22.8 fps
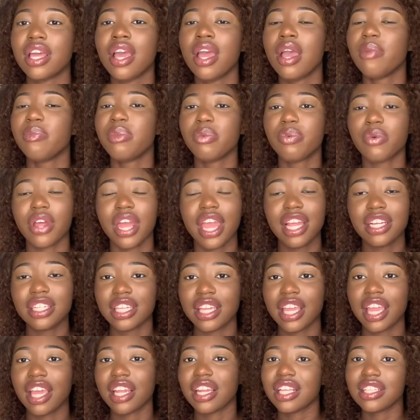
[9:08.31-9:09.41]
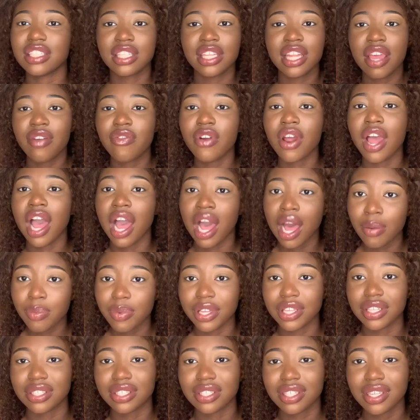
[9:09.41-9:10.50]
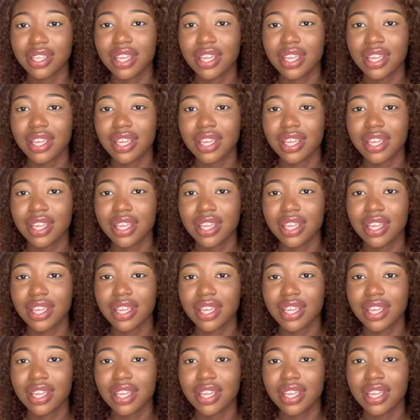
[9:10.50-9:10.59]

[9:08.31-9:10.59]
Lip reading: people were educated. It never happened.